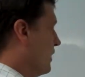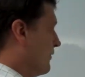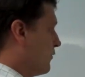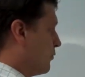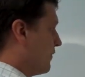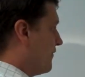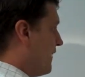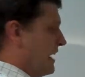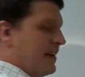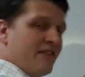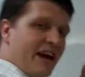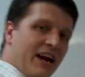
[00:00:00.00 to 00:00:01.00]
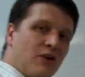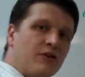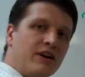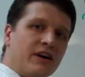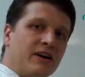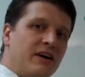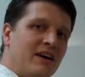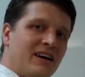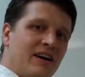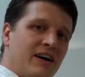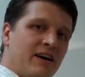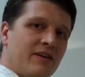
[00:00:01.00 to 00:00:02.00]
whenever we're finding the area
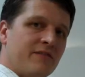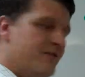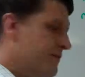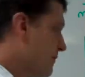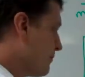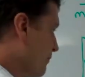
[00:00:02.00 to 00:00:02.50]
of